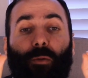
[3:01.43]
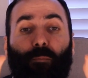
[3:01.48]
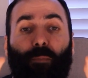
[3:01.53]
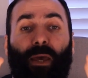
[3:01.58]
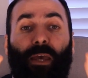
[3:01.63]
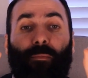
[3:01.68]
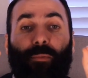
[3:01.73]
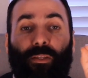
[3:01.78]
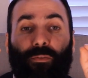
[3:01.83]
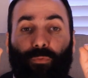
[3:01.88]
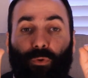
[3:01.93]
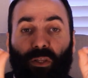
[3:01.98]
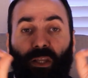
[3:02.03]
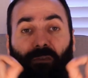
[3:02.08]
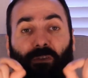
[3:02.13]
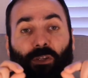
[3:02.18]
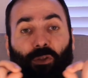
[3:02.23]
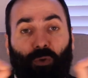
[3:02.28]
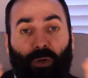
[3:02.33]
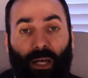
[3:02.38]
the payment for
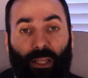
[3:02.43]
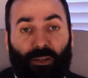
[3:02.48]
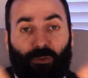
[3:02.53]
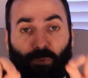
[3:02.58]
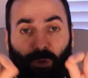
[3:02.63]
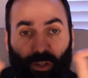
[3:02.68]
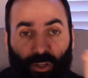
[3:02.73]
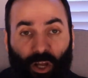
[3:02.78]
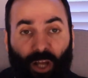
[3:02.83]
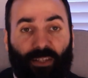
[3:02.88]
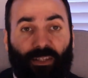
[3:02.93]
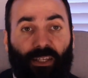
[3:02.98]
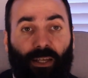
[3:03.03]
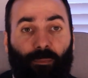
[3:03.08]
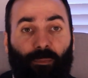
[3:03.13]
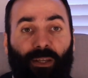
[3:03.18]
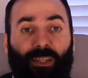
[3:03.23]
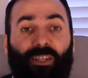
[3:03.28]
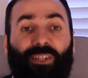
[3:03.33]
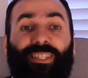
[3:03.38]
living together with
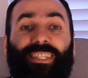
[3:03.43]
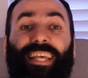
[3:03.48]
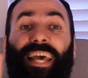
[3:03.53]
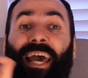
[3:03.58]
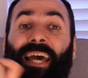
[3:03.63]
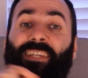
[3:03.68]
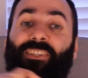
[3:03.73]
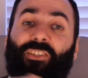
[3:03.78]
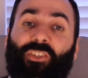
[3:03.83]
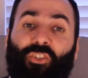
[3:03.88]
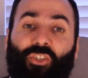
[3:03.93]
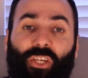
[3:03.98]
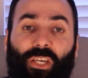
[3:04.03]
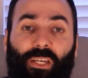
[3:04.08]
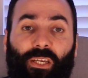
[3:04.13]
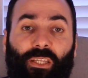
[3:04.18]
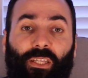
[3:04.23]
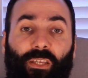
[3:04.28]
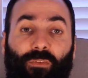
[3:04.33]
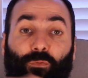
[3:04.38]
non-submitters as a
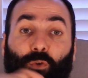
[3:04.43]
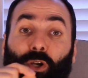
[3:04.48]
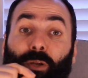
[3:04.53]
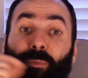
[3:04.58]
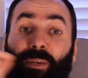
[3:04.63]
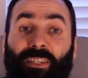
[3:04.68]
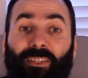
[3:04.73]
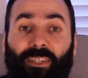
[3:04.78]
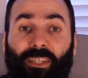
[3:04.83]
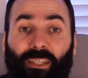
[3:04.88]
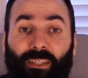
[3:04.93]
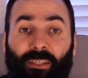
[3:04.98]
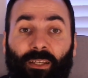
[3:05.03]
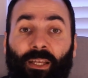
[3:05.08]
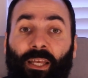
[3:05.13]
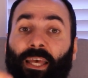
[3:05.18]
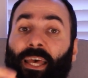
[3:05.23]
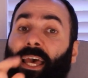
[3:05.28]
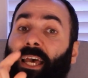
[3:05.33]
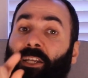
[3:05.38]
charity for a mixed deed,
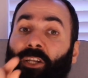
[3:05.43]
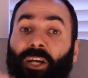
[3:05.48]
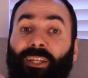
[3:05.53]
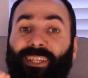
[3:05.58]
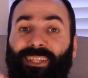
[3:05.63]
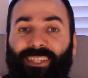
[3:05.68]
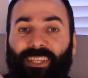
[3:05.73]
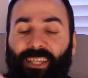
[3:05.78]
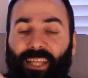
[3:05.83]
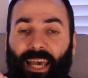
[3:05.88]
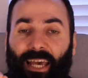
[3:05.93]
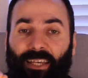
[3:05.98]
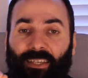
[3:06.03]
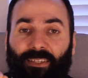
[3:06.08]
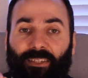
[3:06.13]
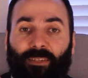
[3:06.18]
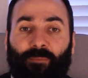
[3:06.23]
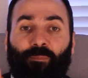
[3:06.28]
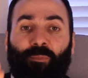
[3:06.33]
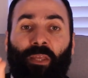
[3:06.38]
and not as a
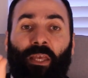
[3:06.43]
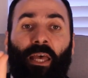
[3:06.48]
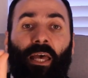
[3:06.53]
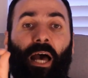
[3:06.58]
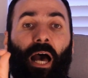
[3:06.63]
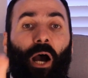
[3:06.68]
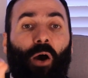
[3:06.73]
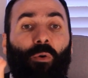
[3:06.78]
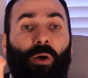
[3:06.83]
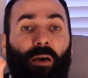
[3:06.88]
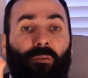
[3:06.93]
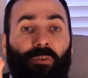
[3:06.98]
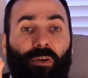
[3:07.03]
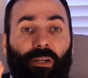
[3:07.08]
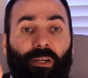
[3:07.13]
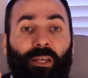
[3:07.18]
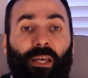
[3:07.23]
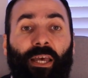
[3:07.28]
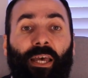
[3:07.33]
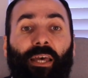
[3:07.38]
tax.
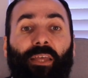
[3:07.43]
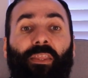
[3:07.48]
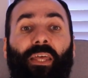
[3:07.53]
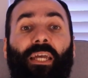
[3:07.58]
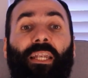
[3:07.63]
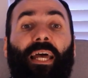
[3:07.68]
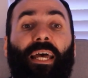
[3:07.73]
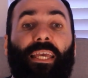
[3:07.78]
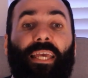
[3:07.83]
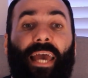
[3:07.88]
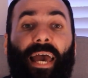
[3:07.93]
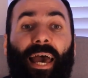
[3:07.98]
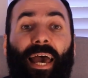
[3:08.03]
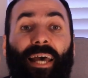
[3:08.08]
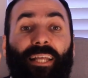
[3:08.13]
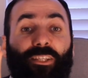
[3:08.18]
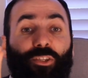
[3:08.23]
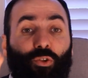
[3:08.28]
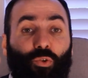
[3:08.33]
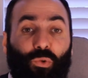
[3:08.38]
However, then I
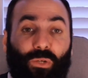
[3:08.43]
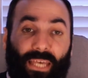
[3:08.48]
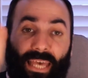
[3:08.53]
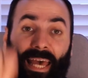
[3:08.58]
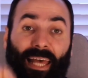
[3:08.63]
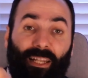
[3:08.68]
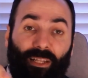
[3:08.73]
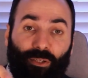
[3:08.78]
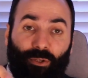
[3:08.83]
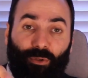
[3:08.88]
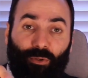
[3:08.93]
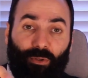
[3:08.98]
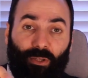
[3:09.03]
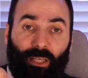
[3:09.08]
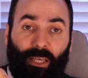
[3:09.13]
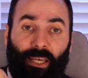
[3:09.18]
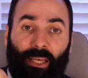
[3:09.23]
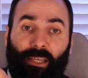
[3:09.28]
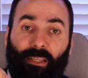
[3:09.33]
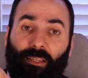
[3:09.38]
had to
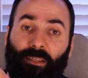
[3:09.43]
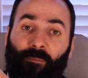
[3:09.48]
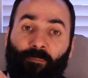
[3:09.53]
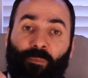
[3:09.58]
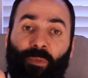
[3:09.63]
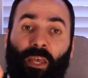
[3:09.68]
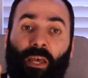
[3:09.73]
calculate